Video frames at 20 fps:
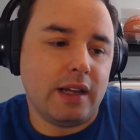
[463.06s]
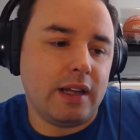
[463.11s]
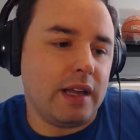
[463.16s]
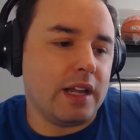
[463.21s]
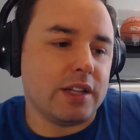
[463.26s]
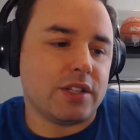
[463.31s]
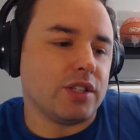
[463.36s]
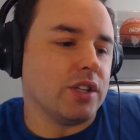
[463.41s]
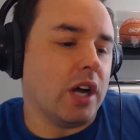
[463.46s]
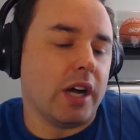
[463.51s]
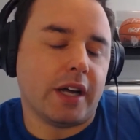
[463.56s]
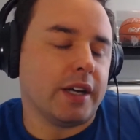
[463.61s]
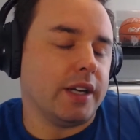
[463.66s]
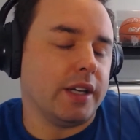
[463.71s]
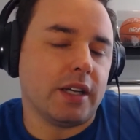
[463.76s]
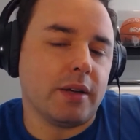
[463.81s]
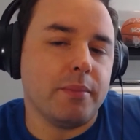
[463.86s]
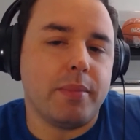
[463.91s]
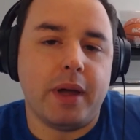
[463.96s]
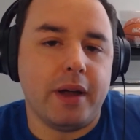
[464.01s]
It's not going to
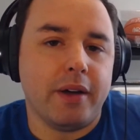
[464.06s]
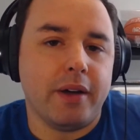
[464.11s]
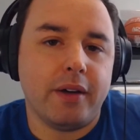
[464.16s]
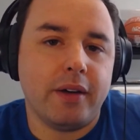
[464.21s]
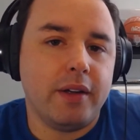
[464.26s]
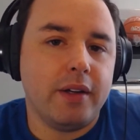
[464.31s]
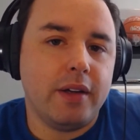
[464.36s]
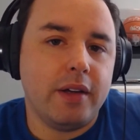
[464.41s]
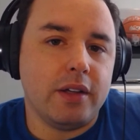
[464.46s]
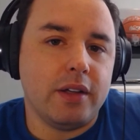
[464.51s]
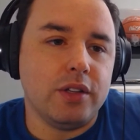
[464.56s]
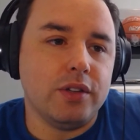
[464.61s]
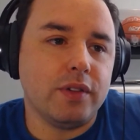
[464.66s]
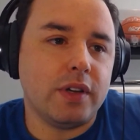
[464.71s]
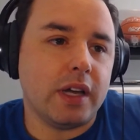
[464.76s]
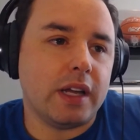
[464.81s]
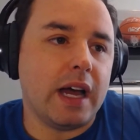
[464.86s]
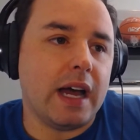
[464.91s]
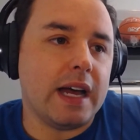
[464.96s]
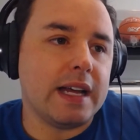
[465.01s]
compare. You
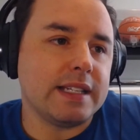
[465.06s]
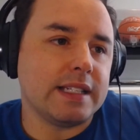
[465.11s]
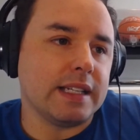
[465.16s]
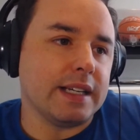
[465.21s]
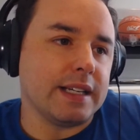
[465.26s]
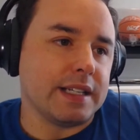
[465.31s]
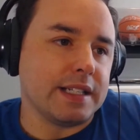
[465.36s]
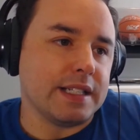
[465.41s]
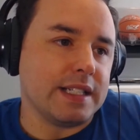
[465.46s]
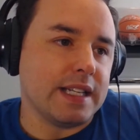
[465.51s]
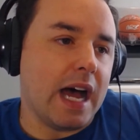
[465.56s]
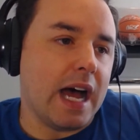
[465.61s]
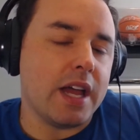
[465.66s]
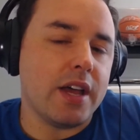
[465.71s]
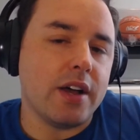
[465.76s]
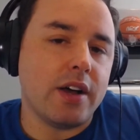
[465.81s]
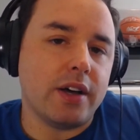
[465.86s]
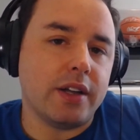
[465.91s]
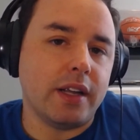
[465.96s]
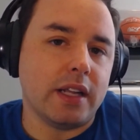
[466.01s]
got guys like
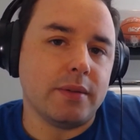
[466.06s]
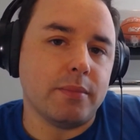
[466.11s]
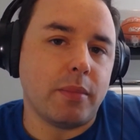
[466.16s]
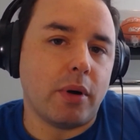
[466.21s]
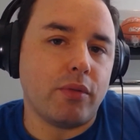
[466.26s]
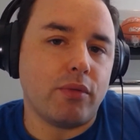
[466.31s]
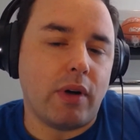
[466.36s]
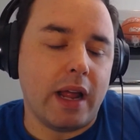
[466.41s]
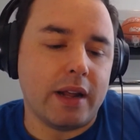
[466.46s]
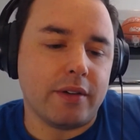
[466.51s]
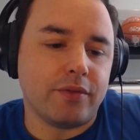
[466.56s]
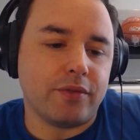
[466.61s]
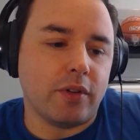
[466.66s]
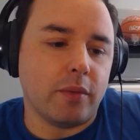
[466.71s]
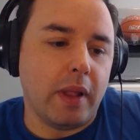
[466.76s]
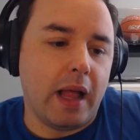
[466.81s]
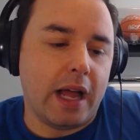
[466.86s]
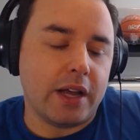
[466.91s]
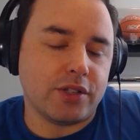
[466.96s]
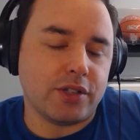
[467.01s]
Zion and Morant
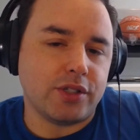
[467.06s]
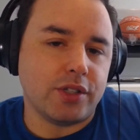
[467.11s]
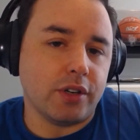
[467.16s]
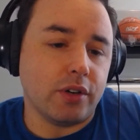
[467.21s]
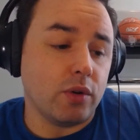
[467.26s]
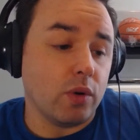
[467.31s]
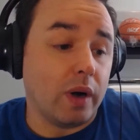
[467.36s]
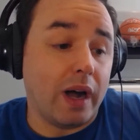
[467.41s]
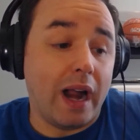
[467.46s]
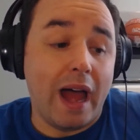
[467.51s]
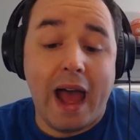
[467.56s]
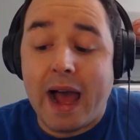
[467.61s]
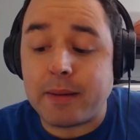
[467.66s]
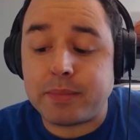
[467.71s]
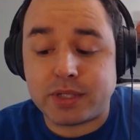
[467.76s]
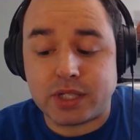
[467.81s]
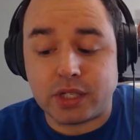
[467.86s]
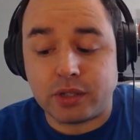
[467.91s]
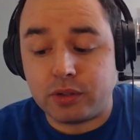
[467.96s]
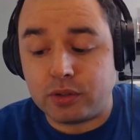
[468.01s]
from last year who are
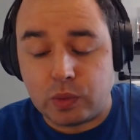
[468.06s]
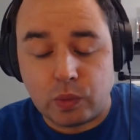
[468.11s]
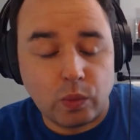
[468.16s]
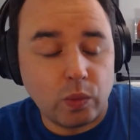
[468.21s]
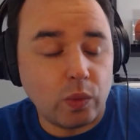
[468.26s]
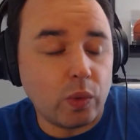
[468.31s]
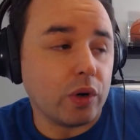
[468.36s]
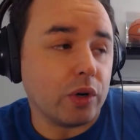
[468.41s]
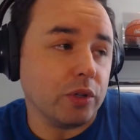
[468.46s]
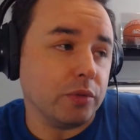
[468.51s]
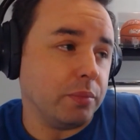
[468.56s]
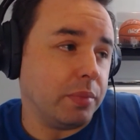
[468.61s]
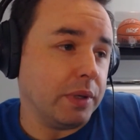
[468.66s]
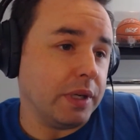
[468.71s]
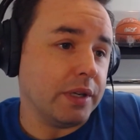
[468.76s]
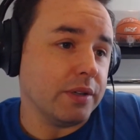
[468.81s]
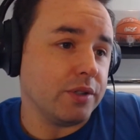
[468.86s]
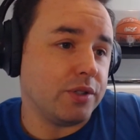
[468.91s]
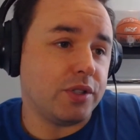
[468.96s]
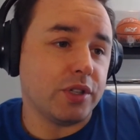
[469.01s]
absolute world
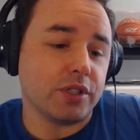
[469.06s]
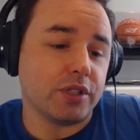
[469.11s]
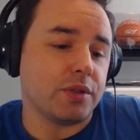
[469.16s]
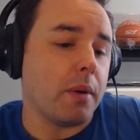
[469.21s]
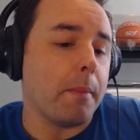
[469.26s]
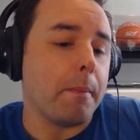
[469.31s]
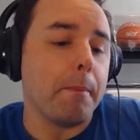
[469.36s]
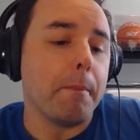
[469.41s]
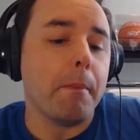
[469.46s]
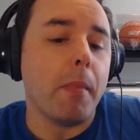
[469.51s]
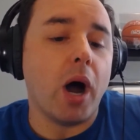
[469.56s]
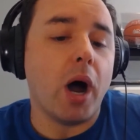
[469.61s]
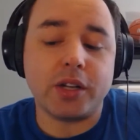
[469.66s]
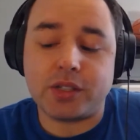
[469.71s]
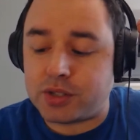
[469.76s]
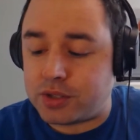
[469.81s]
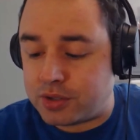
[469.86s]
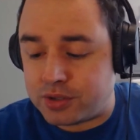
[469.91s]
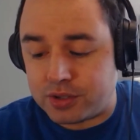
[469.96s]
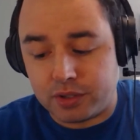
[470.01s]
beaters, just
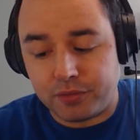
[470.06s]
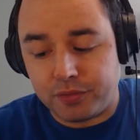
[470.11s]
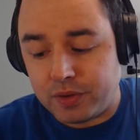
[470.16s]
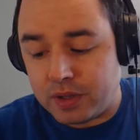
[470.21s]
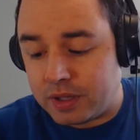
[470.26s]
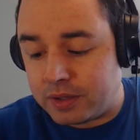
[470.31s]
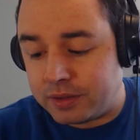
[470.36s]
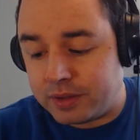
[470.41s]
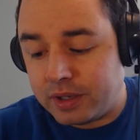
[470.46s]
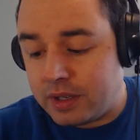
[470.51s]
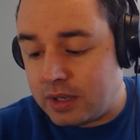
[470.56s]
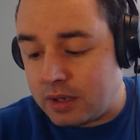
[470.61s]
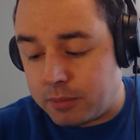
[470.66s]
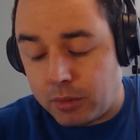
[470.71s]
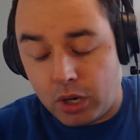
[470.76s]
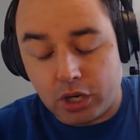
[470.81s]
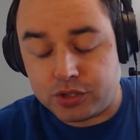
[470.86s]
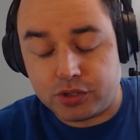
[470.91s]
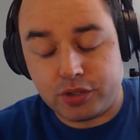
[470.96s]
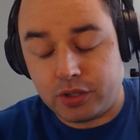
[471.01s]
monsters in the field,
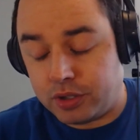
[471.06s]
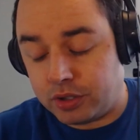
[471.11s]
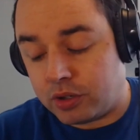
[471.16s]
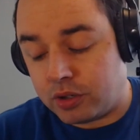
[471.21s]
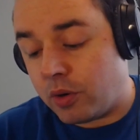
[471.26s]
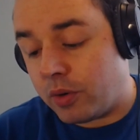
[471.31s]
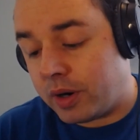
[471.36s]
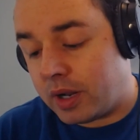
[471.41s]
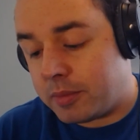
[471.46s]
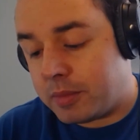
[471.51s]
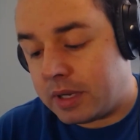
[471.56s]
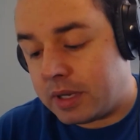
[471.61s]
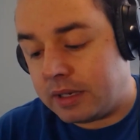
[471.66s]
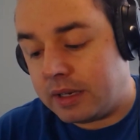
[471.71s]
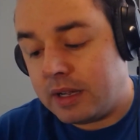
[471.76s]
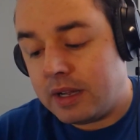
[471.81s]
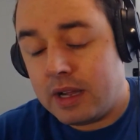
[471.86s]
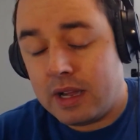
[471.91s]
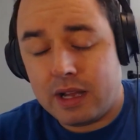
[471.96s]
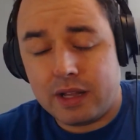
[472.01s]
monsters on the court. I
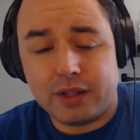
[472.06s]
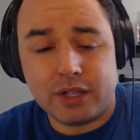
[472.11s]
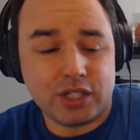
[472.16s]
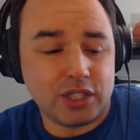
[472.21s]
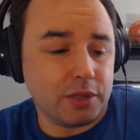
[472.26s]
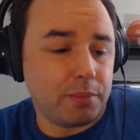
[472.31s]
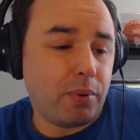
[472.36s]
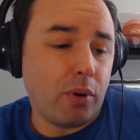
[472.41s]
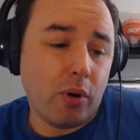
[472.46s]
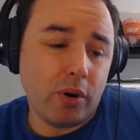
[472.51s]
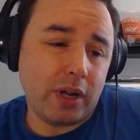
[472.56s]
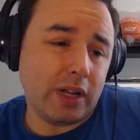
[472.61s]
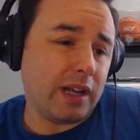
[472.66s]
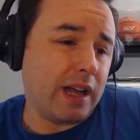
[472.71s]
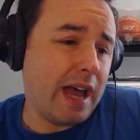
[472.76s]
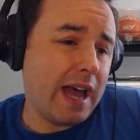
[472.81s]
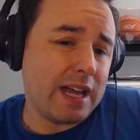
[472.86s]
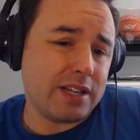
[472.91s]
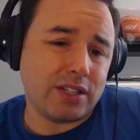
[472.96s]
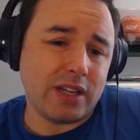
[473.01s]
mean, the supporting
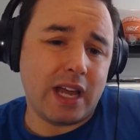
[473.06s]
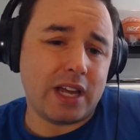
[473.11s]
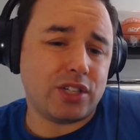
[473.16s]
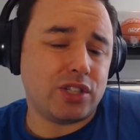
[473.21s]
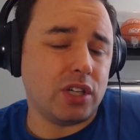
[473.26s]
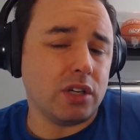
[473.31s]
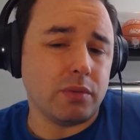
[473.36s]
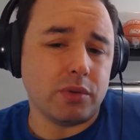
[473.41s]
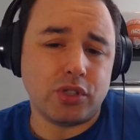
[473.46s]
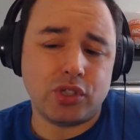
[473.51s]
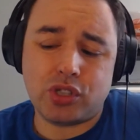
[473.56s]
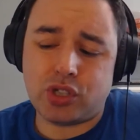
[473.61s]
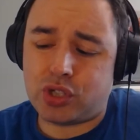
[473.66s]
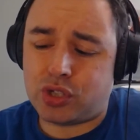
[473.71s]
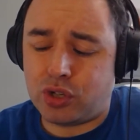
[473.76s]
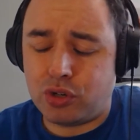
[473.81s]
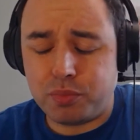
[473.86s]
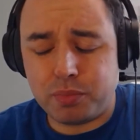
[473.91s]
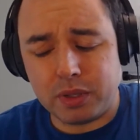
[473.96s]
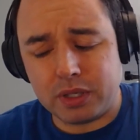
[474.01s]
cast last year was
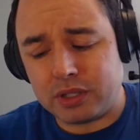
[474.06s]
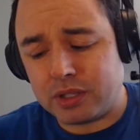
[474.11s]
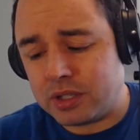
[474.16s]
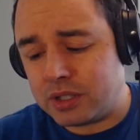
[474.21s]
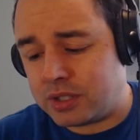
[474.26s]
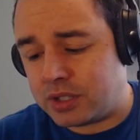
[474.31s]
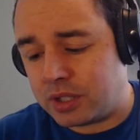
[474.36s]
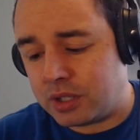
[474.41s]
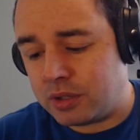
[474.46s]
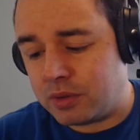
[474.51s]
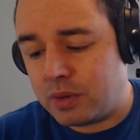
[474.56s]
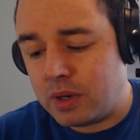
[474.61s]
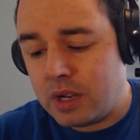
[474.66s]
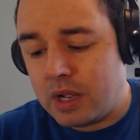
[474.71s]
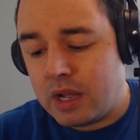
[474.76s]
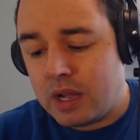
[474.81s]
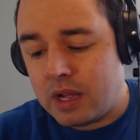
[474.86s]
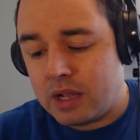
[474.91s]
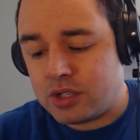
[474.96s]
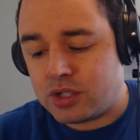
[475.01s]
stupid good, too.
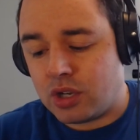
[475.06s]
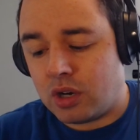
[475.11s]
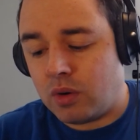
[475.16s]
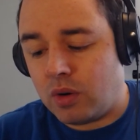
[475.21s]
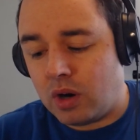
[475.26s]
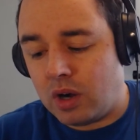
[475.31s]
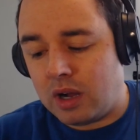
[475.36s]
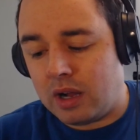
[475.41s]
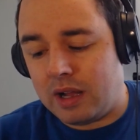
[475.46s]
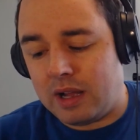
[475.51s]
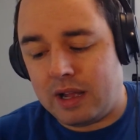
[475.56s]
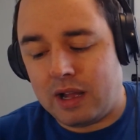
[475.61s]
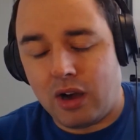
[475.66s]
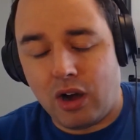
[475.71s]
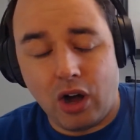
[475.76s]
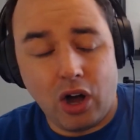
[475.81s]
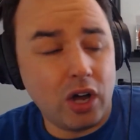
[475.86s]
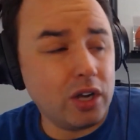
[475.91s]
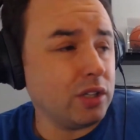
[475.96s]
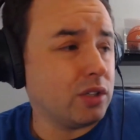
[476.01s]
So
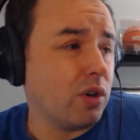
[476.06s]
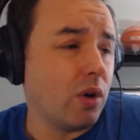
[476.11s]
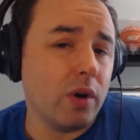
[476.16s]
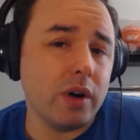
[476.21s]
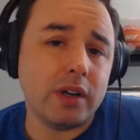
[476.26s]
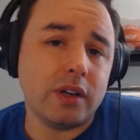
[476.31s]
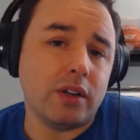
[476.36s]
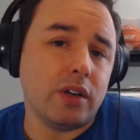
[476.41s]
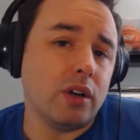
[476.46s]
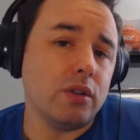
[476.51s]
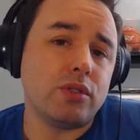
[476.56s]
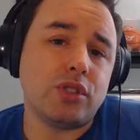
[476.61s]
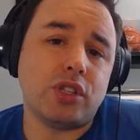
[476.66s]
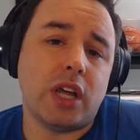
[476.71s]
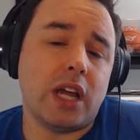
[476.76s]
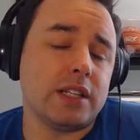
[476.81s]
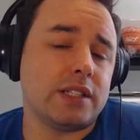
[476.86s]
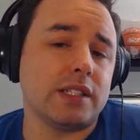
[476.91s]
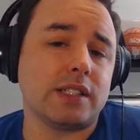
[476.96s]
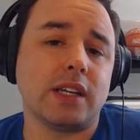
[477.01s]
on court, no
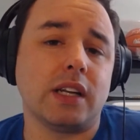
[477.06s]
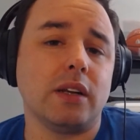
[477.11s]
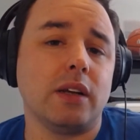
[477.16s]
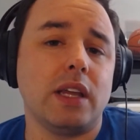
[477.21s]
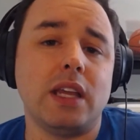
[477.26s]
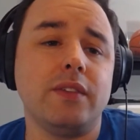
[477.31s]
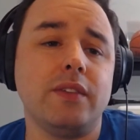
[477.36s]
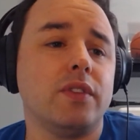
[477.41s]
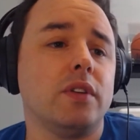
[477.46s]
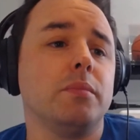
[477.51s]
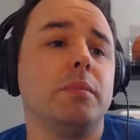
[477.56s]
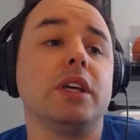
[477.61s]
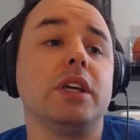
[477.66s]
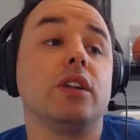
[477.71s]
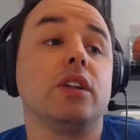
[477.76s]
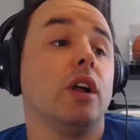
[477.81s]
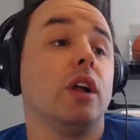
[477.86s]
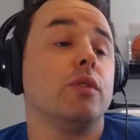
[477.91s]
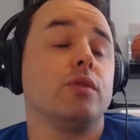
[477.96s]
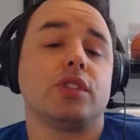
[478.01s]
chance it's going to even be
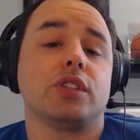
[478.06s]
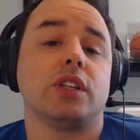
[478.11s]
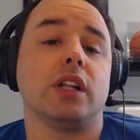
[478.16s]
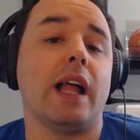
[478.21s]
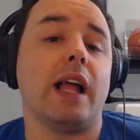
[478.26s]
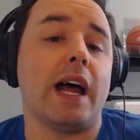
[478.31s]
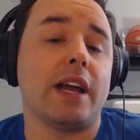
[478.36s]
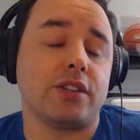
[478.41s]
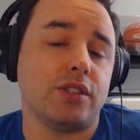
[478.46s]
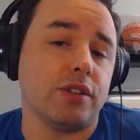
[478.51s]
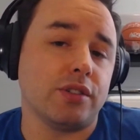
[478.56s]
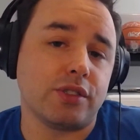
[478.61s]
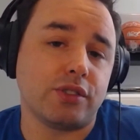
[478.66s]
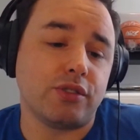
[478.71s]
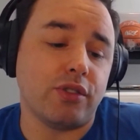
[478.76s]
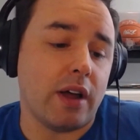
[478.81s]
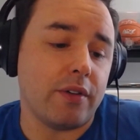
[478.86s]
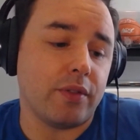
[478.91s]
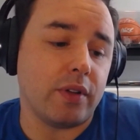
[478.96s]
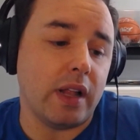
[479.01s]
close to last year's
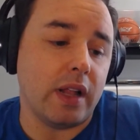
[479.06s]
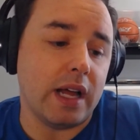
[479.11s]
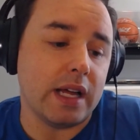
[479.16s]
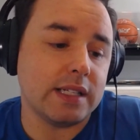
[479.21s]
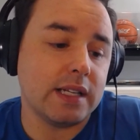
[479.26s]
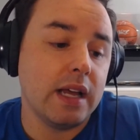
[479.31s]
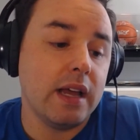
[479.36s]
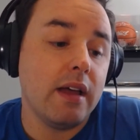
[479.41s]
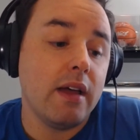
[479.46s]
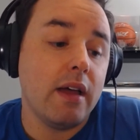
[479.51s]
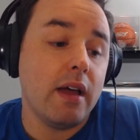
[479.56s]
draft class.